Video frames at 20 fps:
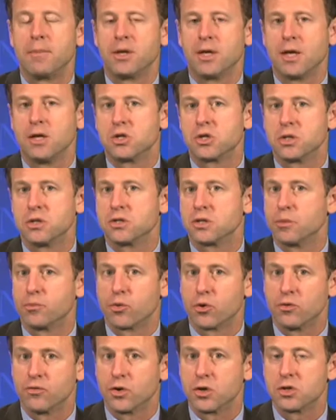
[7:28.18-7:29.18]
abominations and
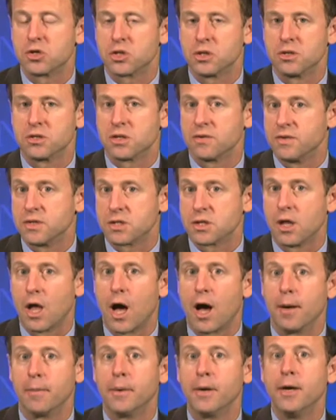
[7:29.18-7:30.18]
perversions of
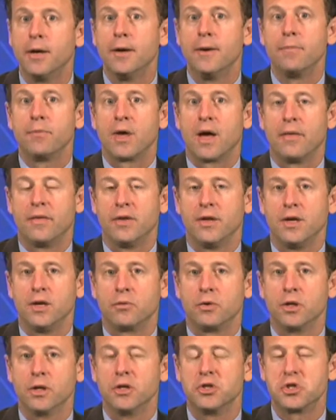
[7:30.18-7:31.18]
Islam, and the
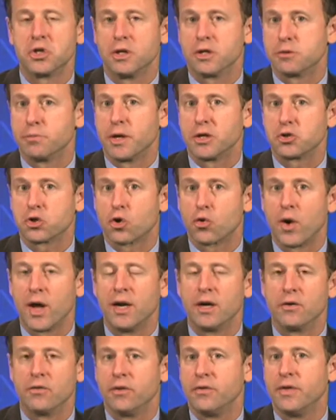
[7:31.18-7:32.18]
religion is much
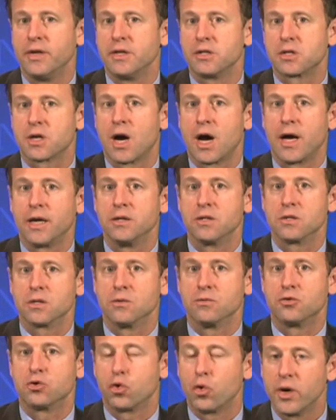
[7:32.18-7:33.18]
greater than these kinds
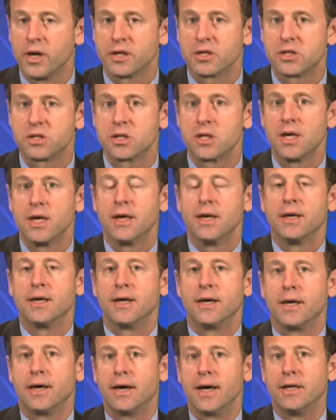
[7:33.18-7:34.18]
of twists
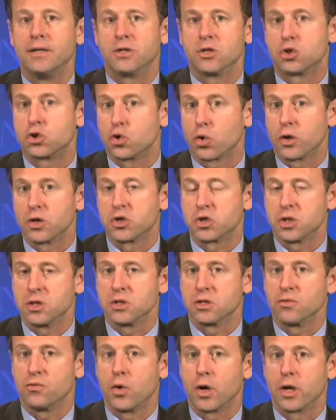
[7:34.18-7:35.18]
uh, and
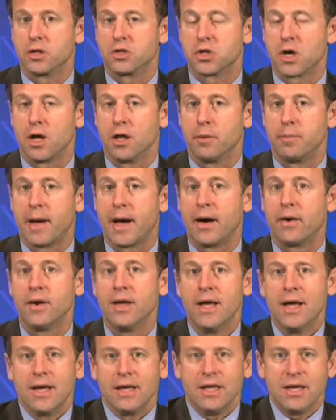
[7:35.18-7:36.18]
distortions of what it's all about.
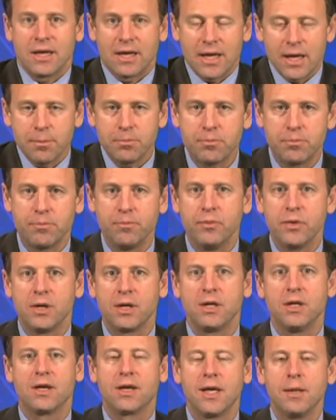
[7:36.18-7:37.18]
You keep you,
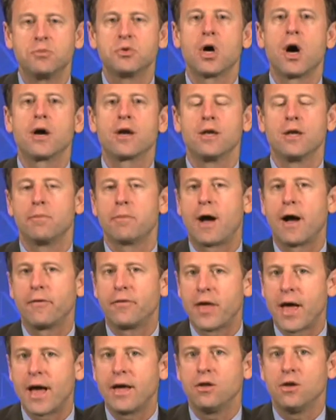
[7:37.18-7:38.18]
you, keep talking
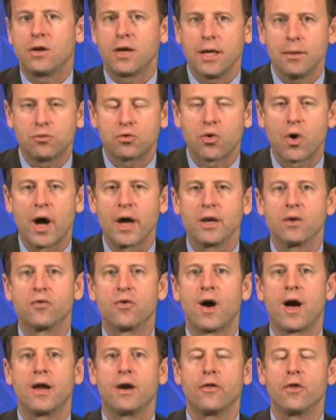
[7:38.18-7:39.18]
about that. You keep trying to
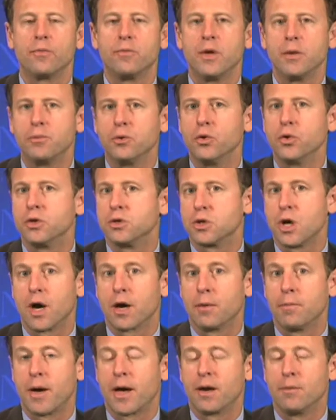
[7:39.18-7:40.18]
find other people who can
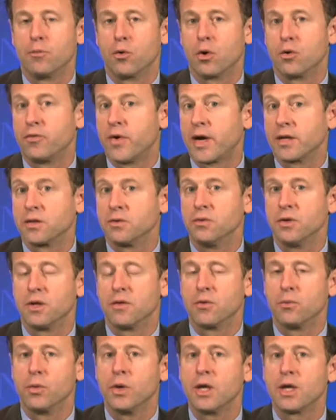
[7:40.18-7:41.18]
talk about it more effectively
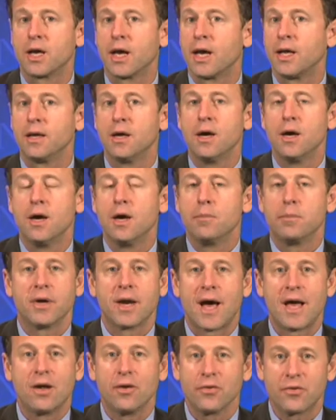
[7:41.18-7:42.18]
than we can.
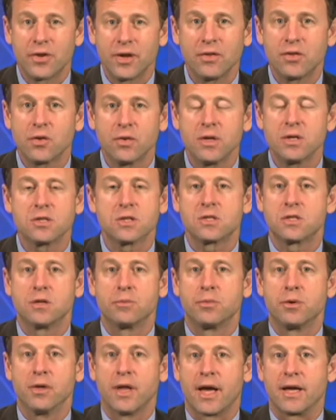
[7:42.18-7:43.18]
But I don't think there is a
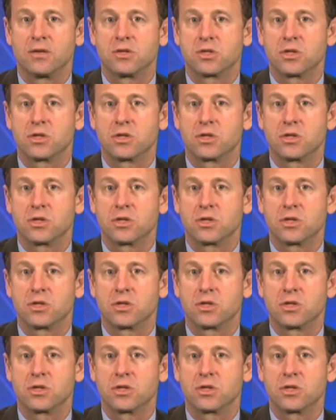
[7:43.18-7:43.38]
simple